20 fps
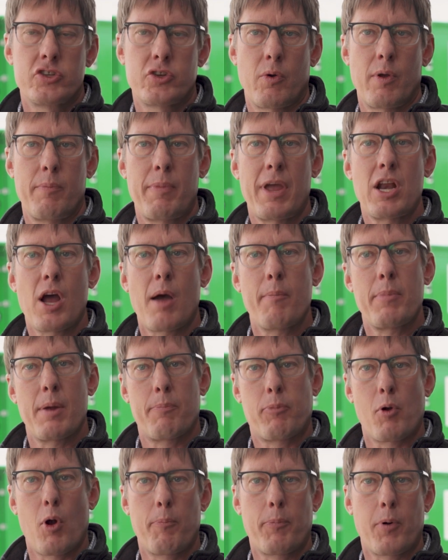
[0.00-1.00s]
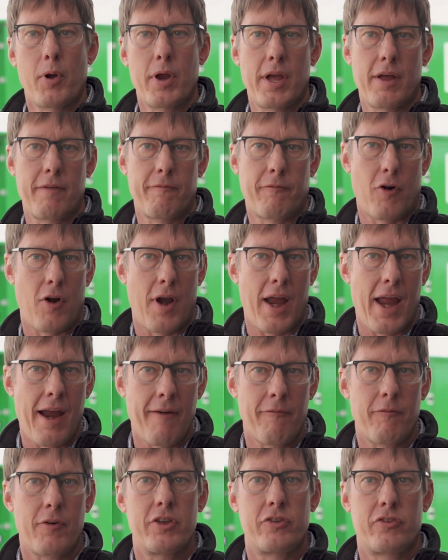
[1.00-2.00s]
So it may not be appropriate for
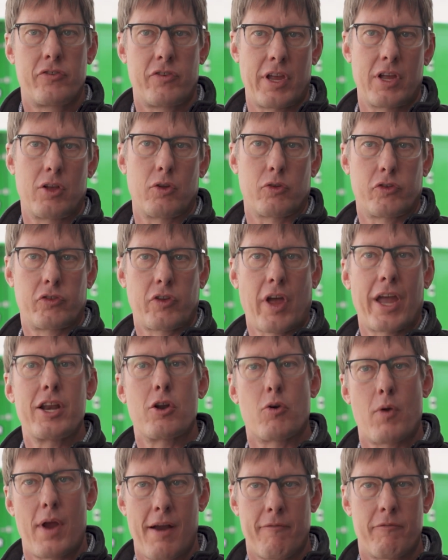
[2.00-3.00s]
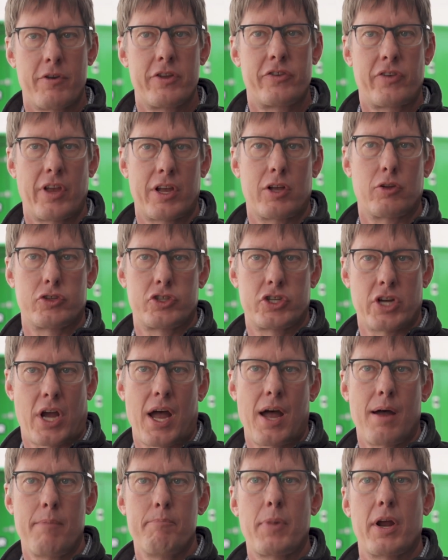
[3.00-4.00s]
every single site or every single
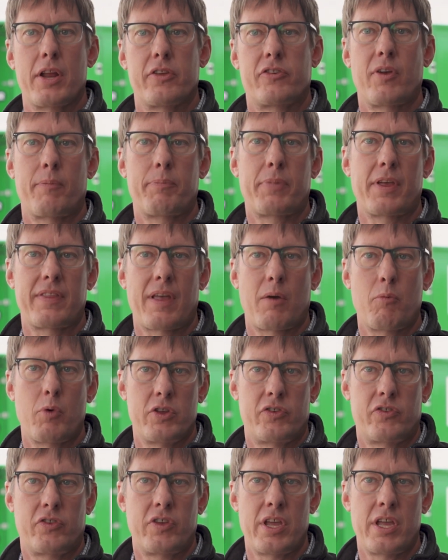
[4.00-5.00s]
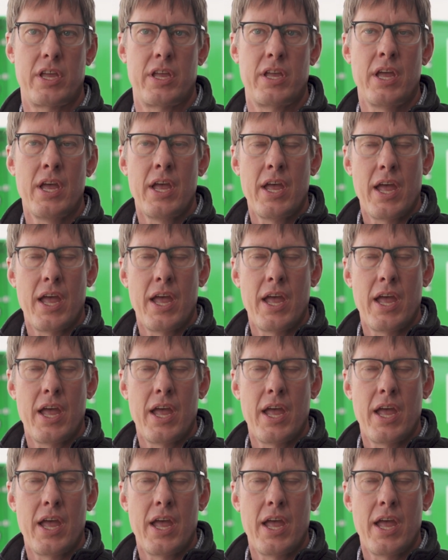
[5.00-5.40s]
job, but it's something that we see